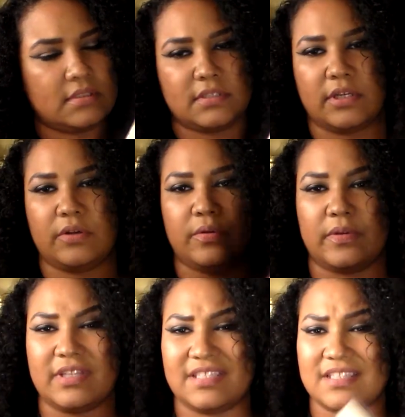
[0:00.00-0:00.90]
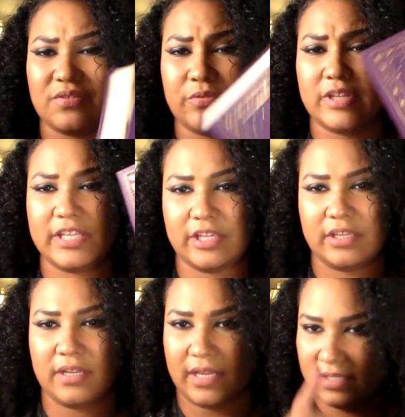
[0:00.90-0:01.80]
So this is really
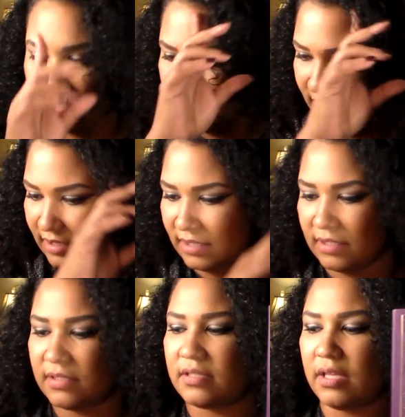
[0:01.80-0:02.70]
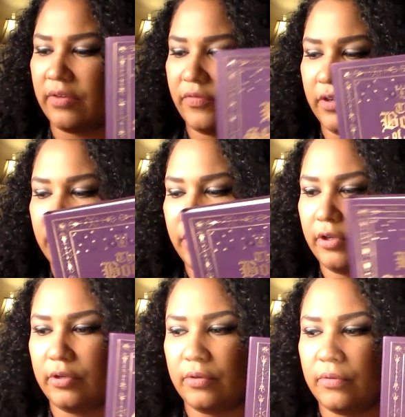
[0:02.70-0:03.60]
good. I suggest this if you're
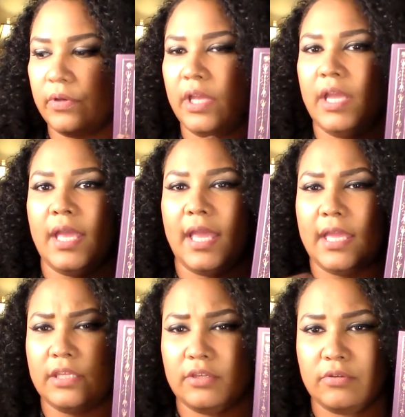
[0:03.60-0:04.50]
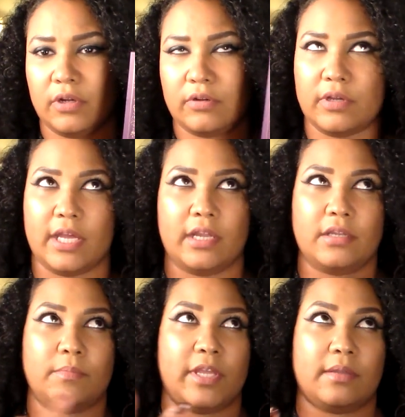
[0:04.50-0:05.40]
new and you don't know how
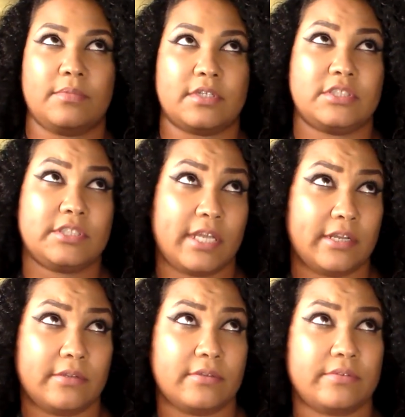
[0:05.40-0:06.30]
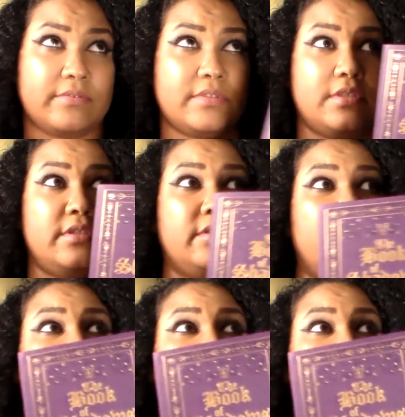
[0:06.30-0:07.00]
to make a book of shadows, and